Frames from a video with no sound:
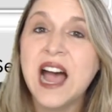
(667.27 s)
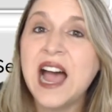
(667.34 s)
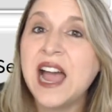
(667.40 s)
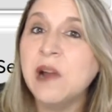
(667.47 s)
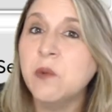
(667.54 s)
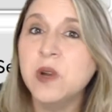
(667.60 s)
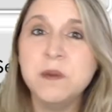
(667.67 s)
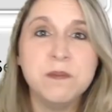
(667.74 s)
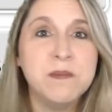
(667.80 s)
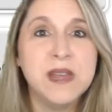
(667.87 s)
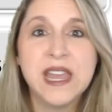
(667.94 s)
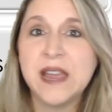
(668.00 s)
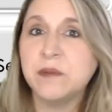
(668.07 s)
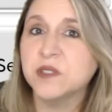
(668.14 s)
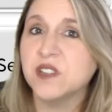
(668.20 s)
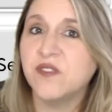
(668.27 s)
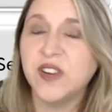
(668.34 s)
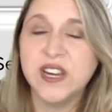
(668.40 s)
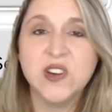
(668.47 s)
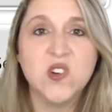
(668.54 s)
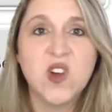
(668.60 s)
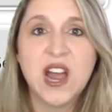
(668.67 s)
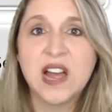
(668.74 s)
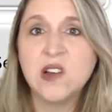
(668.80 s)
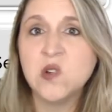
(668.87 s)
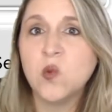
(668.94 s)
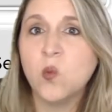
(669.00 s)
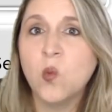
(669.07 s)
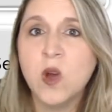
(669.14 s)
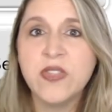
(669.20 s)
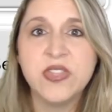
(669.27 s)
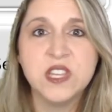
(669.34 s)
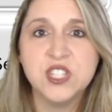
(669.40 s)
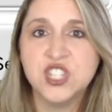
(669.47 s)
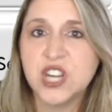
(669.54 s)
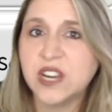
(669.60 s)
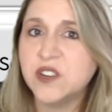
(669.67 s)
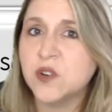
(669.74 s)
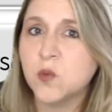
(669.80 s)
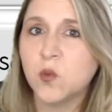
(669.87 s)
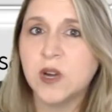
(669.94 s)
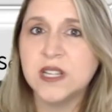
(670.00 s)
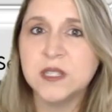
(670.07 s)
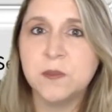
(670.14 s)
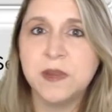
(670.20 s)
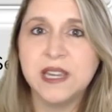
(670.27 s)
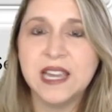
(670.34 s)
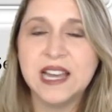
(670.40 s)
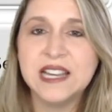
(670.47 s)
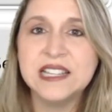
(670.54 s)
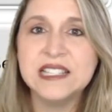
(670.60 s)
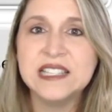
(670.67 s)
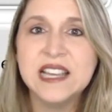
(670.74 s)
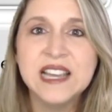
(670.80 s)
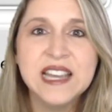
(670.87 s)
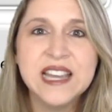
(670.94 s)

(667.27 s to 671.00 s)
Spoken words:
I wouldn't be able to figure out what the gender was because